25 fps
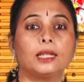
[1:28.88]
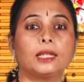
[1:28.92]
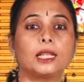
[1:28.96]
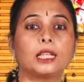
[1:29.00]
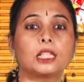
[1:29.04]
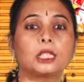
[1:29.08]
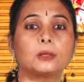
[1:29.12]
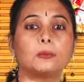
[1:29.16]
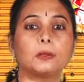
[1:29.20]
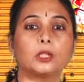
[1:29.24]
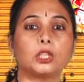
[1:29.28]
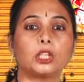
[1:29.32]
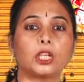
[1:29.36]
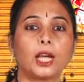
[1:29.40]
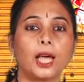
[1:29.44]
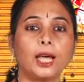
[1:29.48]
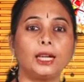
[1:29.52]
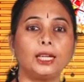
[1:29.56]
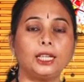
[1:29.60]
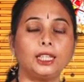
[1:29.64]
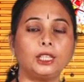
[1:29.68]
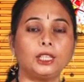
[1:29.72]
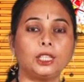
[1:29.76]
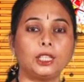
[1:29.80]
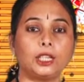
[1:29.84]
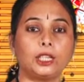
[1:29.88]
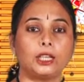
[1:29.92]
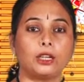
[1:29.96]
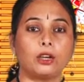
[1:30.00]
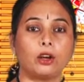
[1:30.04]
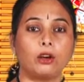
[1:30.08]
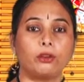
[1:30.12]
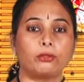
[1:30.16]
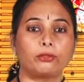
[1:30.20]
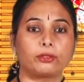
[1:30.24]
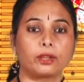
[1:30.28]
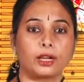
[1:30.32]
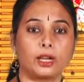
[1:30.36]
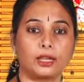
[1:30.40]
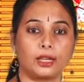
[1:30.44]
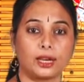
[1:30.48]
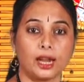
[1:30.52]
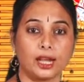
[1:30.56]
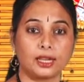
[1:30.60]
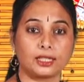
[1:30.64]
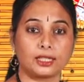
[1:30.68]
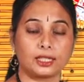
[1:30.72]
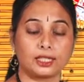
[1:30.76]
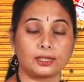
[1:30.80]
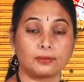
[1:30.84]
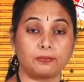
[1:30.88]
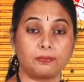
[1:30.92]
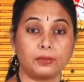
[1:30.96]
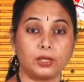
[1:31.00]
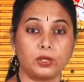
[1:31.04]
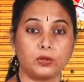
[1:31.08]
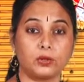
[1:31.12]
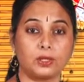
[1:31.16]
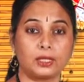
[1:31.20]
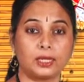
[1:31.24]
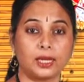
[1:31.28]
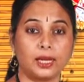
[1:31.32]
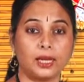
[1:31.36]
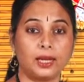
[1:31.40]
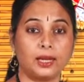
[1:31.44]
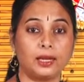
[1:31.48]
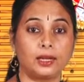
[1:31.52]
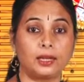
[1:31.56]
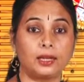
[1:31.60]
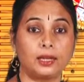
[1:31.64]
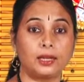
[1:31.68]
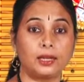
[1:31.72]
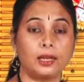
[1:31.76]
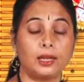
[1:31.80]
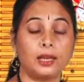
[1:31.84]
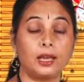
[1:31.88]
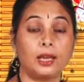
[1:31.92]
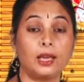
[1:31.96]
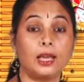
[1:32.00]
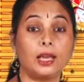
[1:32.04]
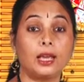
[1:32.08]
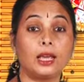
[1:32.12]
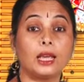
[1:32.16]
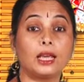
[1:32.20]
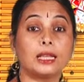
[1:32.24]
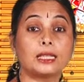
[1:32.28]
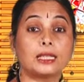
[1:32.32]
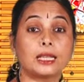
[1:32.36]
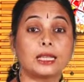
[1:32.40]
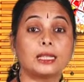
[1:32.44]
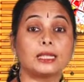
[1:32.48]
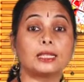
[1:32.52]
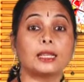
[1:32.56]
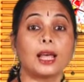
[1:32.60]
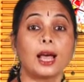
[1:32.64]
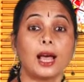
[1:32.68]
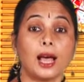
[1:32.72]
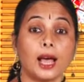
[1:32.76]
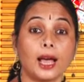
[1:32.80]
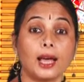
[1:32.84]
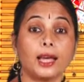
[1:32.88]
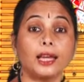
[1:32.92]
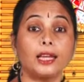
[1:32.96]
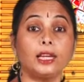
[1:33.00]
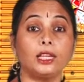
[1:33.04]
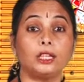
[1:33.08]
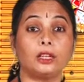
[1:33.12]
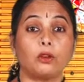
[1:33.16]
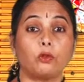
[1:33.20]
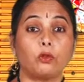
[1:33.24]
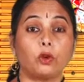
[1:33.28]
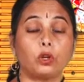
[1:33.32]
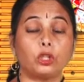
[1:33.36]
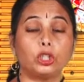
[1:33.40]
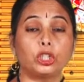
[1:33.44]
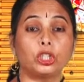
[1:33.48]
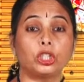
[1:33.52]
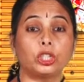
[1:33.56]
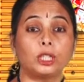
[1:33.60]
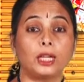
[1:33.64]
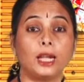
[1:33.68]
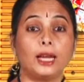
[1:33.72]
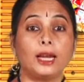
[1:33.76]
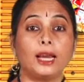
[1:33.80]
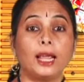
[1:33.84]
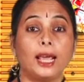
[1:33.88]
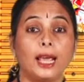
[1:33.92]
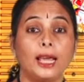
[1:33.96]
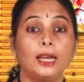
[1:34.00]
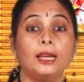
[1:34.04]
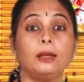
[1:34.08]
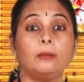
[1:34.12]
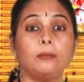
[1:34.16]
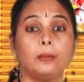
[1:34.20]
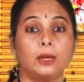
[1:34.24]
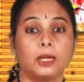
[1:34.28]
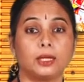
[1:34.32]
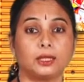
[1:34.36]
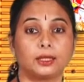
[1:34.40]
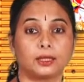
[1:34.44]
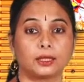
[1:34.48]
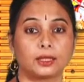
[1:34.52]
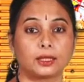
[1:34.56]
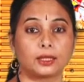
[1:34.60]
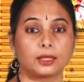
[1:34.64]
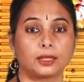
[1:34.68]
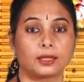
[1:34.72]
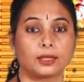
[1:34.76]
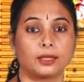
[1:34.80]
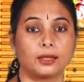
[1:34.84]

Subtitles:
The speciality of Carnatic music is its high devotional element.